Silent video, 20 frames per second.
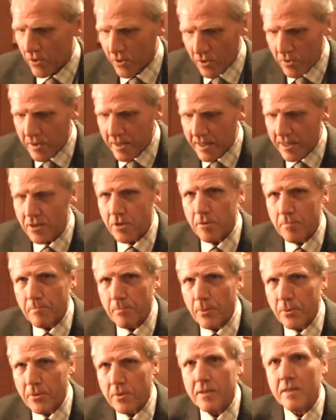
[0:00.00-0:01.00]
you need to
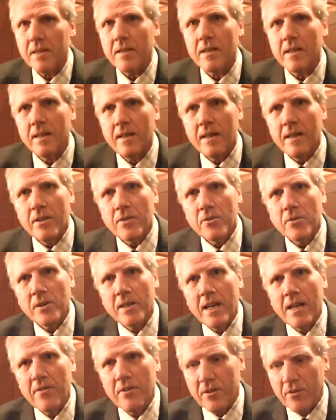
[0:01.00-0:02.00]
put
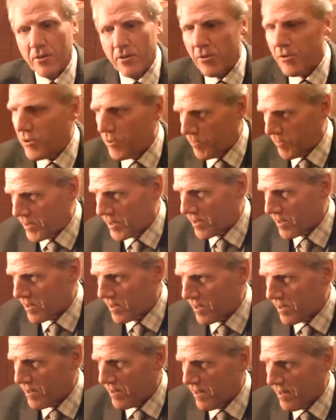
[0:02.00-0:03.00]
together groups,
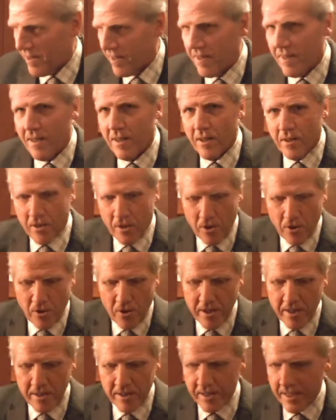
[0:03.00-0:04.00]

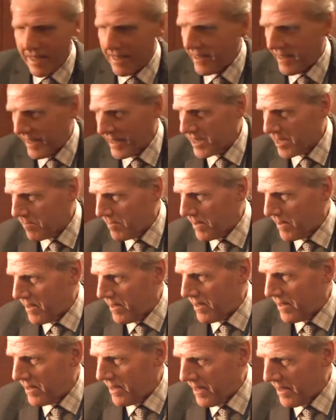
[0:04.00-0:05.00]
lawyers and
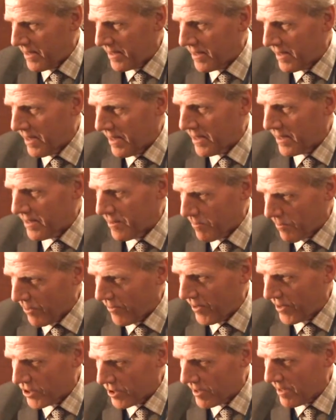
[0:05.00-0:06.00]

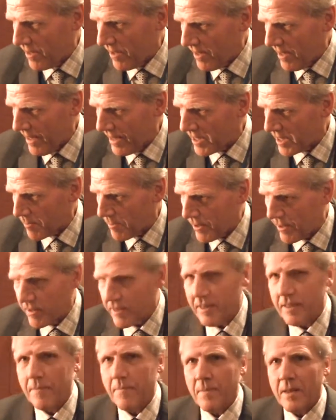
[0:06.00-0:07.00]
professional
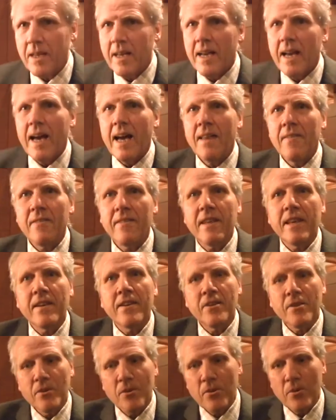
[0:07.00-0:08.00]
experts, and
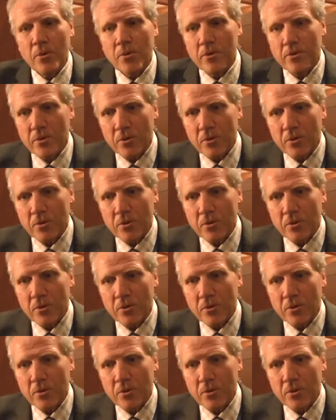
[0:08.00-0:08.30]
then you